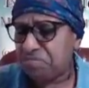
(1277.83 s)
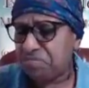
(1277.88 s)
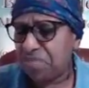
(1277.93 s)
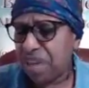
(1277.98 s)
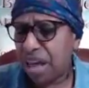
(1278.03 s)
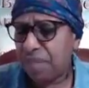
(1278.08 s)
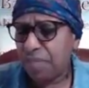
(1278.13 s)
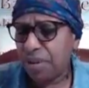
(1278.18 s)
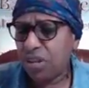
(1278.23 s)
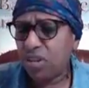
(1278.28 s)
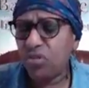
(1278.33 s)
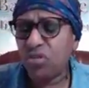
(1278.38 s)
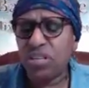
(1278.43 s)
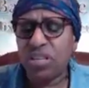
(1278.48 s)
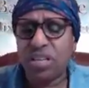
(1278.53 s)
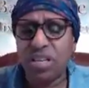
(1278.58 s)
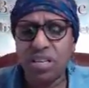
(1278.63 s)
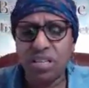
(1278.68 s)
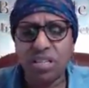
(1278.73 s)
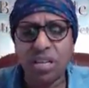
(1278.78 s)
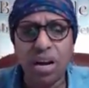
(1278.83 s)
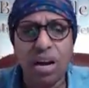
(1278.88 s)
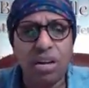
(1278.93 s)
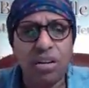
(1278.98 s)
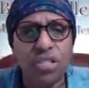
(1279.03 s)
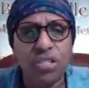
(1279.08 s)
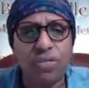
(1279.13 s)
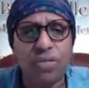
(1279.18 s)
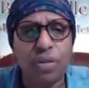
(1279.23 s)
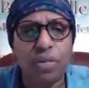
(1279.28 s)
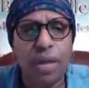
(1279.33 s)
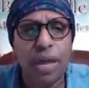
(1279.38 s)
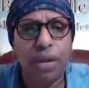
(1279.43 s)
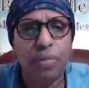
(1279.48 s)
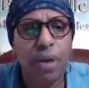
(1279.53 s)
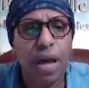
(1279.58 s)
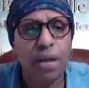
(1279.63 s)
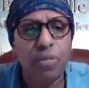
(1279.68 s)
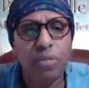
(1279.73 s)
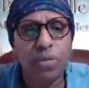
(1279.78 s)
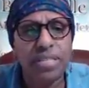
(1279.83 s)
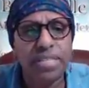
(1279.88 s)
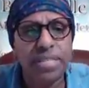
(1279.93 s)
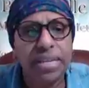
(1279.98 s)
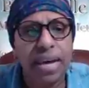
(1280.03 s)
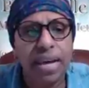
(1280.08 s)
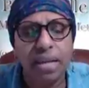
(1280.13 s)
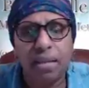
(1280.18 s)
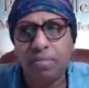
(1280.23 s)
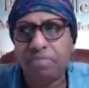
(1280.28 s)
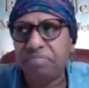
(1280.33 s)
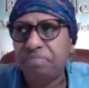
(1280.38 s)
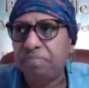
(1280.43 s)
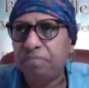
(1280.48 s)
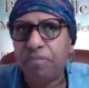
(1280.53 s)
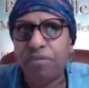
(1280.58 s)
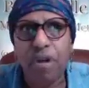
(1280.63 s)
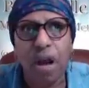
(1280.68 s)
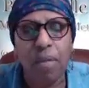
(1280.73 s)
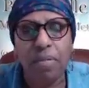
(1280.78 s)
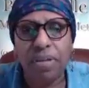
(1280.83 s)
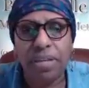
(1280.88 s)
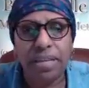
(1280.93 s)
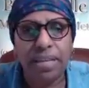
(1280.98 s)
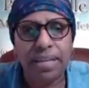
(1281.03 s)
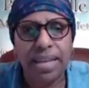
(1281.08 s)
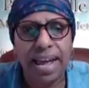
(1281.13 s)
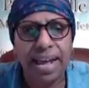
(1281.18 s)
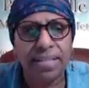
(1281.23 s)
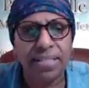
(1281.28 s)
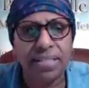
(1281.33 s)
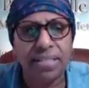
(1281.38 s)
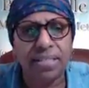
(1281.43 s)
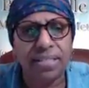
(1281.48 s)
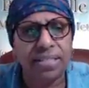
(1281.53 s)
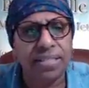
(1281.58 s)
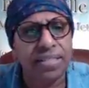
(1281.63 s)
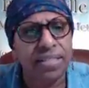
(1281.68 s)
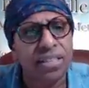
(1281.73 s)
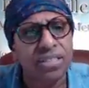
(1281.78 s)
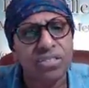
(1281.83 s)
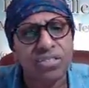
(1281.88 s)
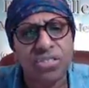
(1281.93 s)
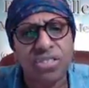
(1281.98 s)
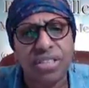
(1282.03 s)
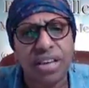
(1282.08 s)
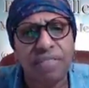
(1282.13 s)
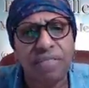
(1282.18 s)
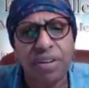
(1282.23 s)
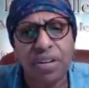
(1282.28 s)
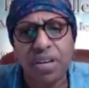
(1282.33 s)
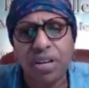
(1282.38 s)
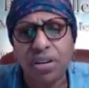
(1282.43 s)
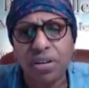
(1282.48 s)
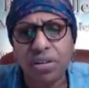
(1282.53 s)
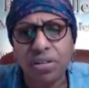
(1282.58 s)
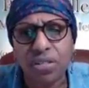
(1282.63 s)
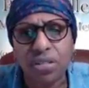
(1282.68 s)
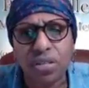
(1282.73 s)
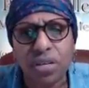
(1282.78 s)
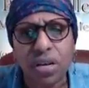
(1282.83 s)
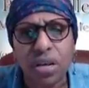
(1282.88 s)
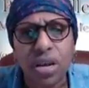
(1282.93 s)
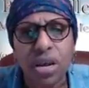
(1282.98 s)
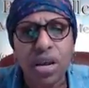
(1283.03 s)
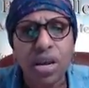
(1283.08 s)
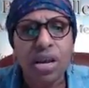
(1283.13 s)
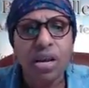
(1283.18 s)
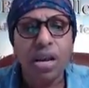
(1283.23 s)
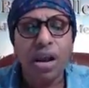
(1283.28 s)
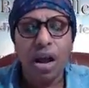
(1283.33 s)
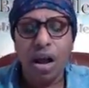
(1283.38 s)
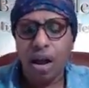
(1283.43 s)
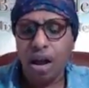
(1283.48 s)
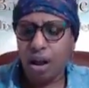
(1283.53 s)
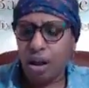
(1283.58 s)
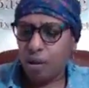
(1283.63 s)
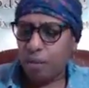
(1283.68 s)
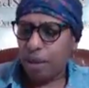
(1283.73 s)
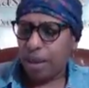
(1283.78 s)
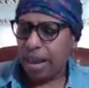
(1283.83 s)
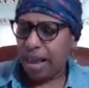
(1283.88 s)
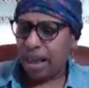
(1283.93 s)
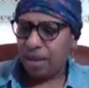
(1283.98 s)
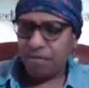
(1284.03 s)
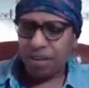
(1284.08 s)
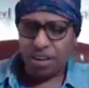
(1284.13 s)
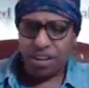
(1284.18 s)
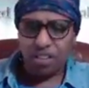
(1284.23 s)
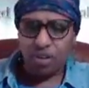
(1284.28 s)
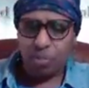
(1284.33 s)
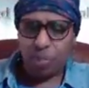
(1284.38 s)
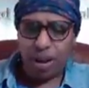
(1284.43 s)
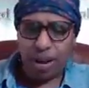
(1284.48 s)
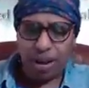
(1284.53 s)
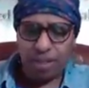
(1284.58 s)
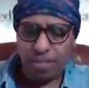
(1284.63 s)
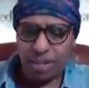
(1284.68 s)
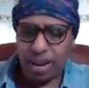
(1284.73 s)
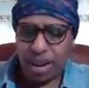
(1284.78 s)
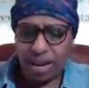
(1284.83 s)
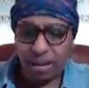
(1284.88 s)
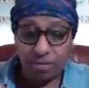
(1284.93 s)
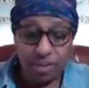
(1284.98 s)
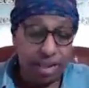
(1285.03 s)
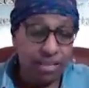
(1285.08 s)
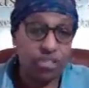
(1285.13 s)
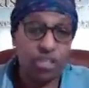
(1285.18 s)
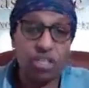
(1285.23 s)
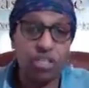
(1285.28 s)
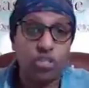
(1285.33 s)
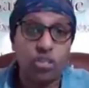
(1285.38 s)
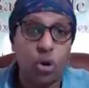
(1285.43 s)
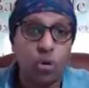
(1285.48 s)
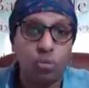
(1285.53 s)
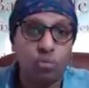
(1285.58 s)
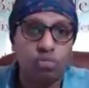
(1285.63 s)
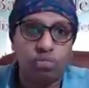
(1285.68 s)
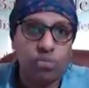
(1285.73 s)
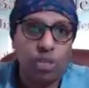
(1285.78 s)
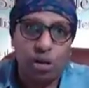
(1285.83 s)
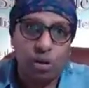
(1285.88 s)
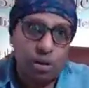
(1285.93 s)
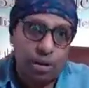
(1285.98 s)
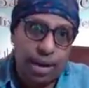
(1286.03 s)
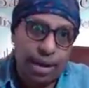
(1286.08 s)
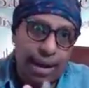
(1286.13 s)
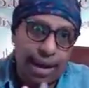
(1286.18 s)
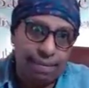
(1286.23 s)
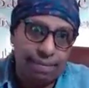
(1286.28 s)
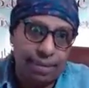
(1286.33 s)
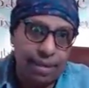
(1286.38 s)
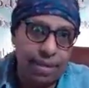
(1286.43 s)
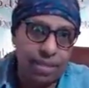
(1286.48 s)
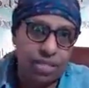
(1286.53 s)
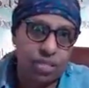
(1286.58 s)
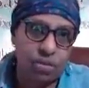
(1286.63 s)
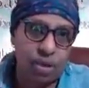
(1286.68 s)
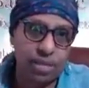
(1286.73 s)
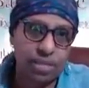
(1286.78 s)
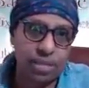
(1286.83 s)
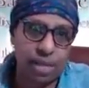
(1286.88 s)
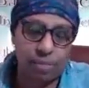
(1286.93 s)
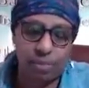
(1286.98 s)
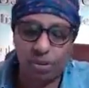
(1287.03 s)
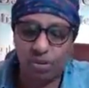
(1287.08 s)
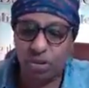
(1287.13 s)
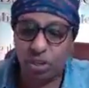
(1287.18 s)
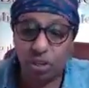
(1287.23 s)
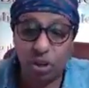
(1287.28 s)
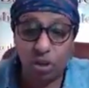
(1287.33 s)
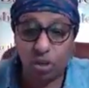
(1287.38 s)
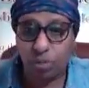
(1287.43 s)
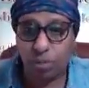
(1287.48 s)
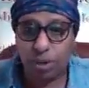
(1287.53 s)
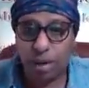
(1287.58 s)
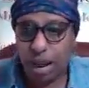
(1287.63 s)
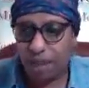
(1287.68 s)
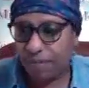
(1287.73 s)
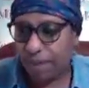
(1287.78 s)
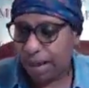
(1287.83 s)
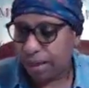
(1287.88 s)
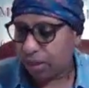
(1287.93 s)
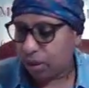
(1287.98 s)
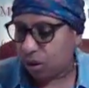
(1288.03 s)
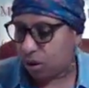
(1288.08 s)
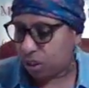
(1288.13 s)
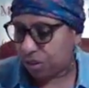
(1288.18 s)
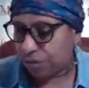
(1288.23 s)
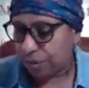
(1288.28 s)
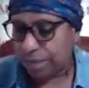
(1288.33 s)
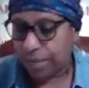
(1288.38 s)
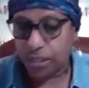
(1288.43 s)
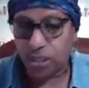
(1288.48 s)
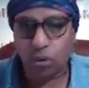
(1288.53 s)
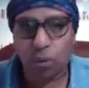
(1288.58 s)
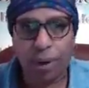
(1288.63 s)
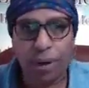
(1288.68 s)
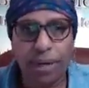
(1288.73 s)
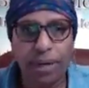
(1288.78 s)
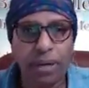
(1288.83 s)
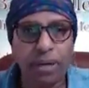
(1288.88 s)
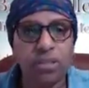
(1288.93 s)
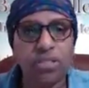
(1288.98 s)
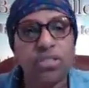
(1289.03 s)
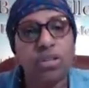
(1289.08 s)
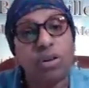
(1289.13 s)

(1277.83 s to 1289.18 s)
I've been using these cutters for, like, I would say probably the last 6 or 7 years. And I have another pair that I just don't, you know, I got these, so I stopped using those, but I've had those for like 20 years.